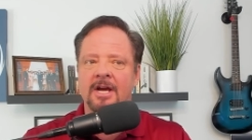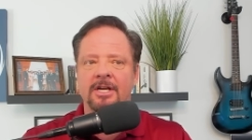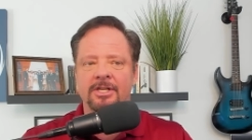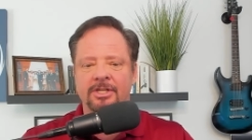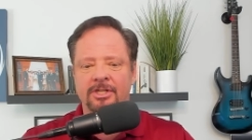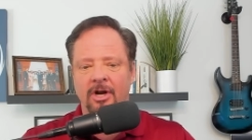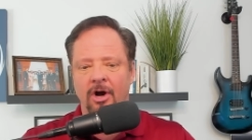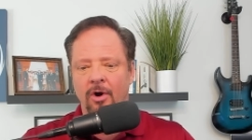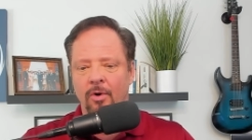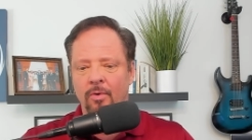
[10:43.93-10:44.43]

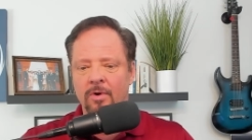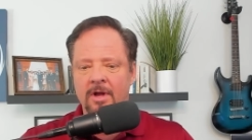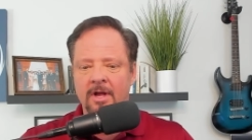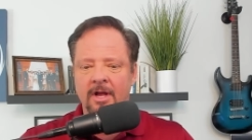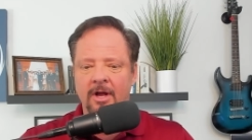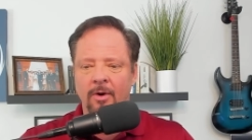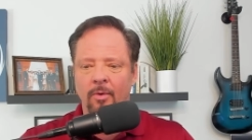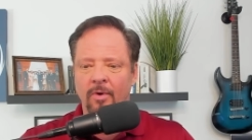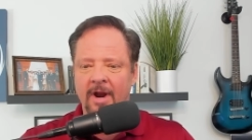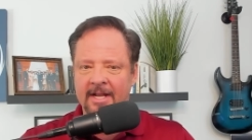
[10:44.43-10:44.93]
So
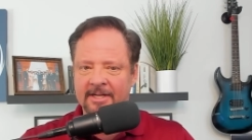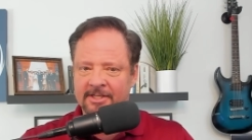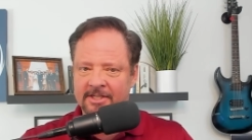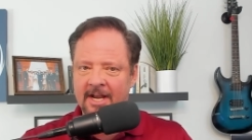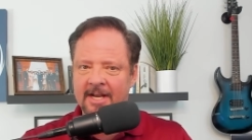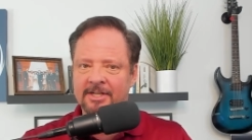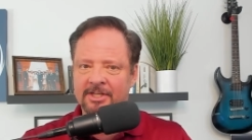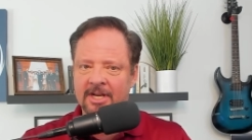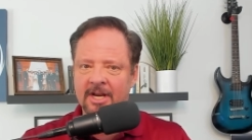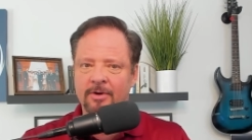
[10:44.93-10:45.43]
when I
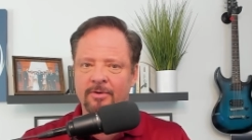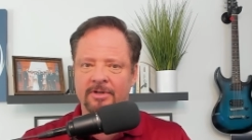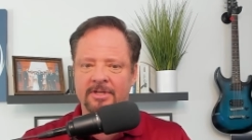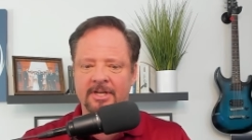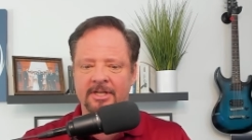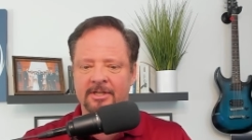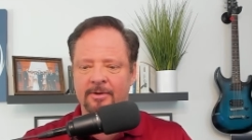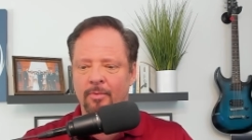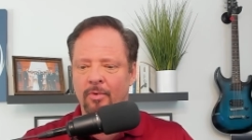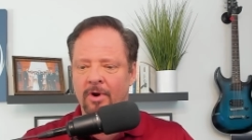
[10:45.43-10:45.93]
say
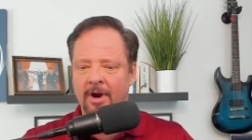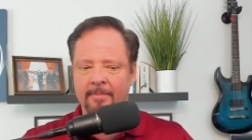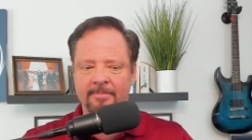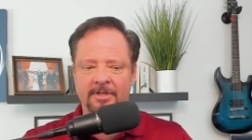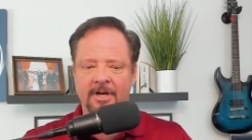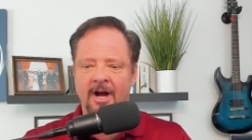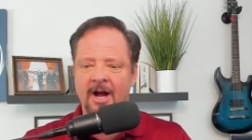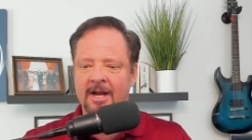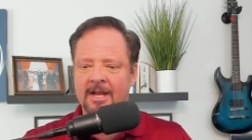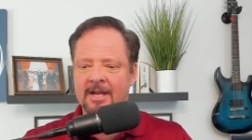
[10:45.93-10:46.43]
syncretism, what I'm
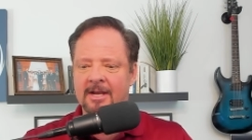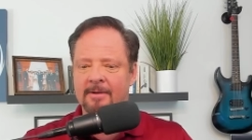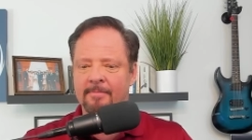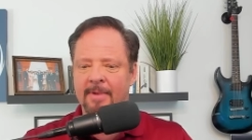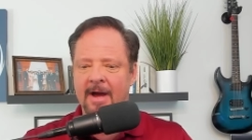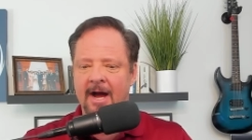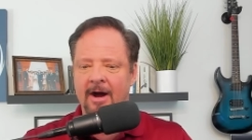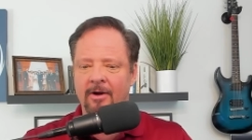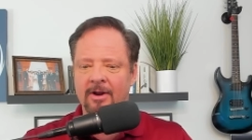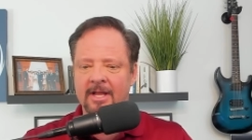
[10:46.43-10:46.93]
talking
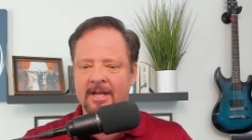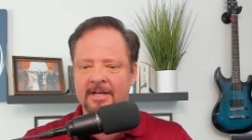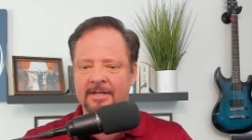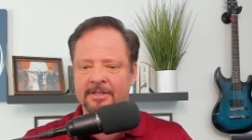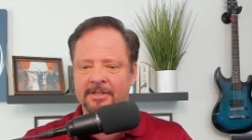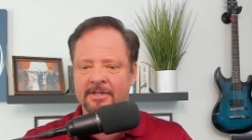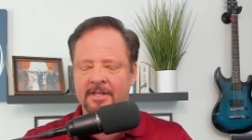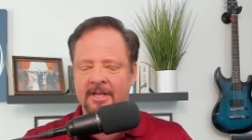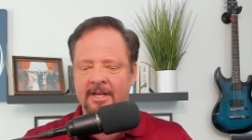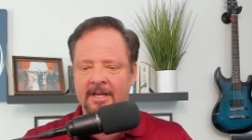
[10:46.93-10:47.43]
about
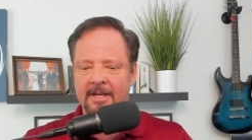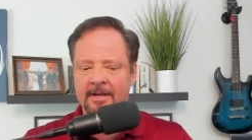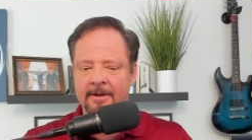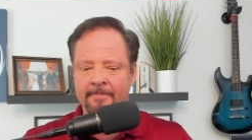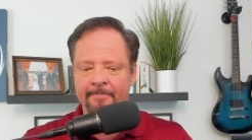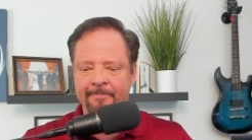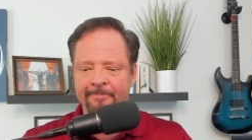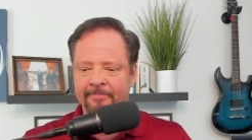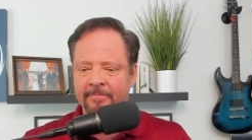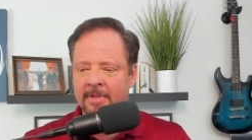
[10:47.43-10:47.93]
is the
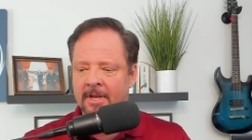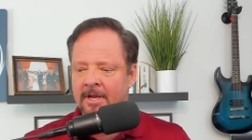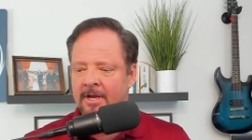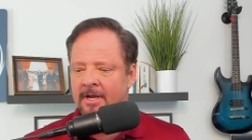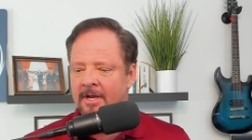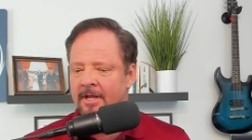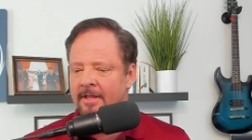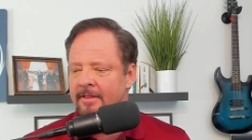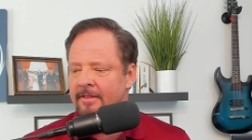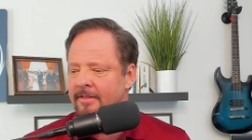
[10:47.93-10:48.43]

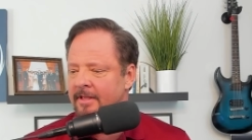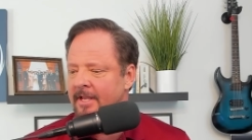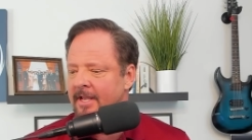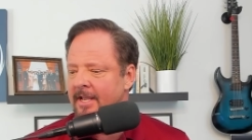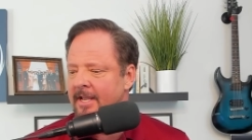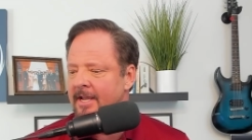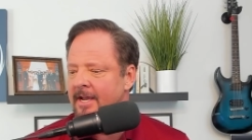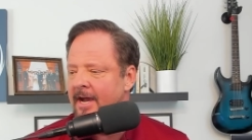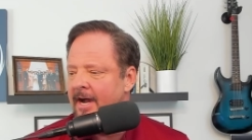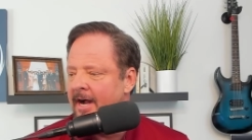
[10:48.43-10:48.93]

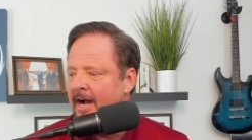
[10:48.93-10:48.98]
spreading